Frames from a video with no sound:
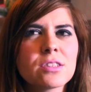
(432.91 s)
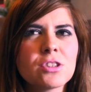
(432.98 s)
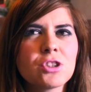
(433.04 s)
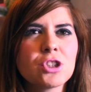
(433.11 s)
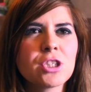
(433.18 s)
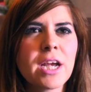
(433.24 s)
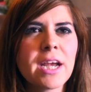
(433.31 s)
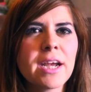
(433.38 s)

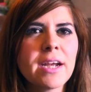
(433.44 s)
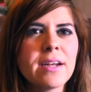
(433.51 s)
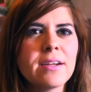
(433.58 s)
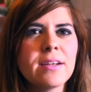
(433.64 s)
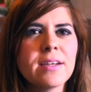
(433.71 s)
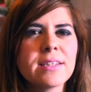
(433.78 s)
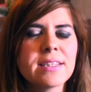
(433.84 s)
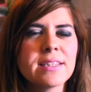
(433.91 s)

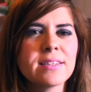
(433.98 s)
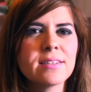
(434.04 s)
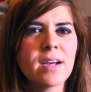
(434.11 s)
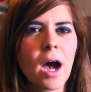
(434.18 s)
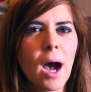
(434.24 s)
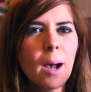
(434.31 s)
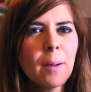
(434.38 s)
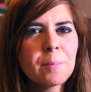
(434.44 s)
shade
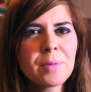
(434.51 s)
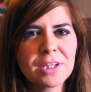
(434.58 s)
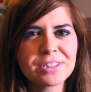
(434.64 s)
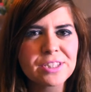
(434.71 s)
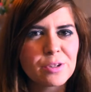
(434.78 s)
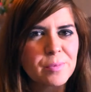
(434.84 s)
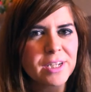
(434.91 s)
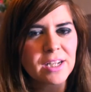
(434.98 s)
up,
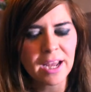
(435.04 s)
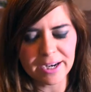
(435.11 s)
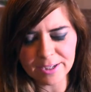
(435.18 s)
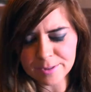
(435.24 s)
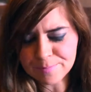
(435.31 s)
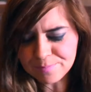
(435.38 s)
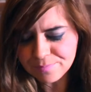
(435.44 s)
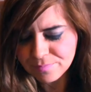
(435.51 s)
that's a little bit
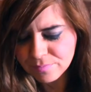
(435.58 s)
lighter.